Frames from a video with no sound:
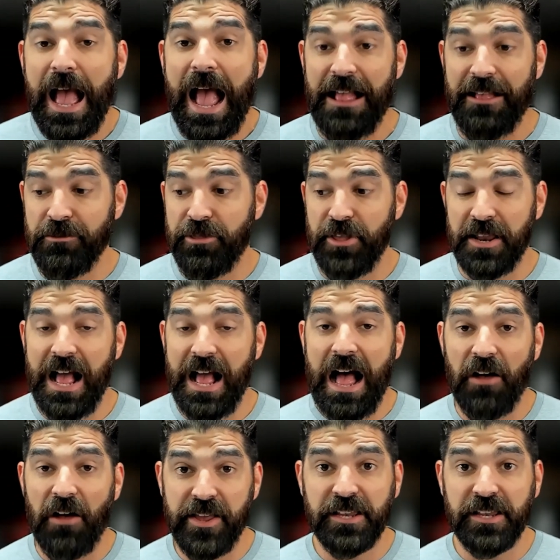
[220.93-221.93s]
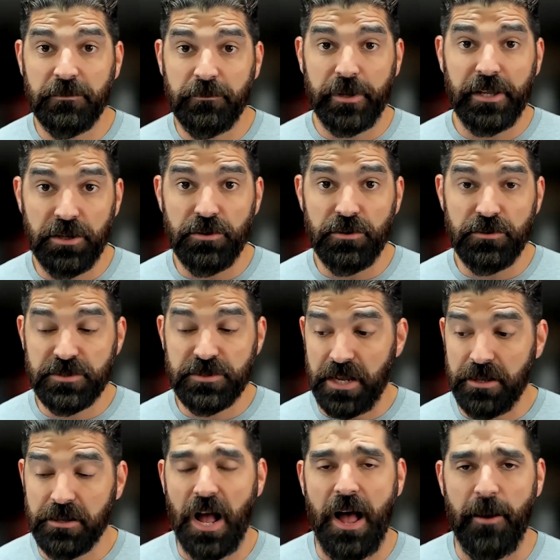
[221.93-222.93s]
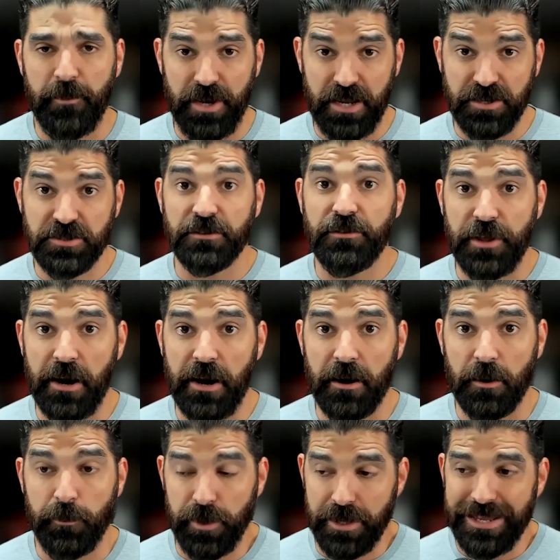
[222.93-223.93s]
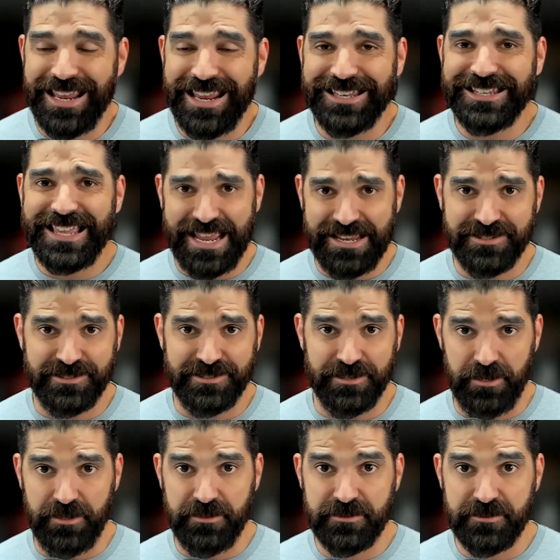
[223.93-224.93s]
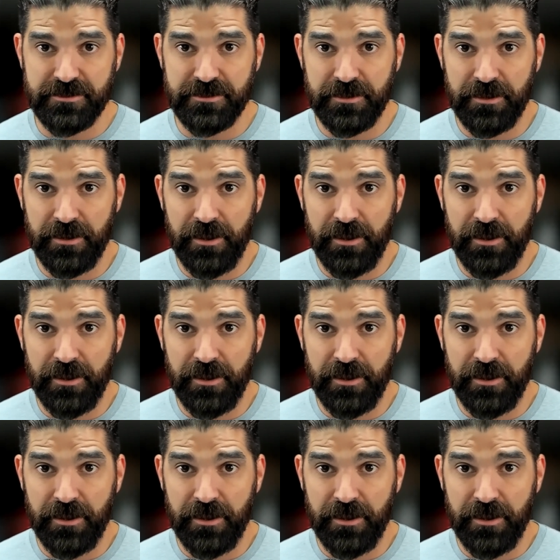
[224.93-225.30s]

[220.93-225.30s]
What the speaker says: and then how they can be used in combination therapy in case studies.